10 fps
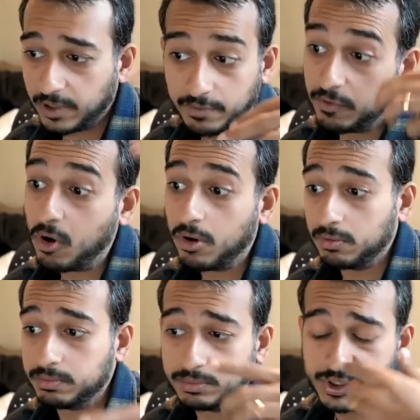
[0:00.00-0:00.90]
of
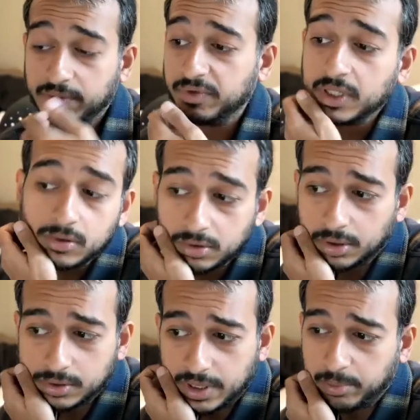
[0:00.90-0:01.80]
all GMV
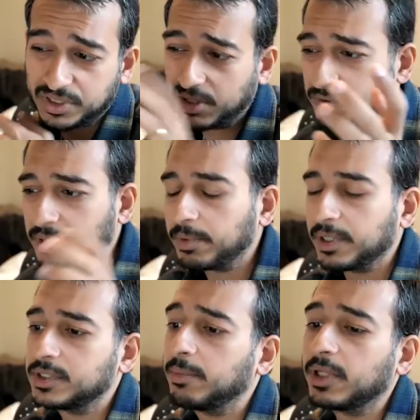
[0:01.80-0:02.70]
or 10% or
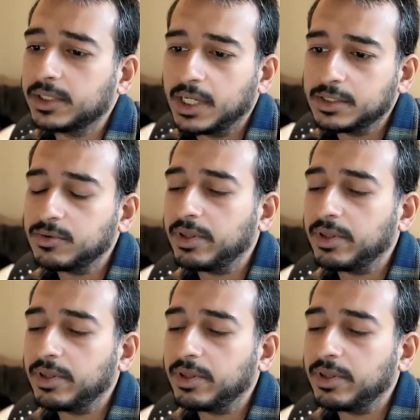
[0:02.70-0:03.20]
something, something like that.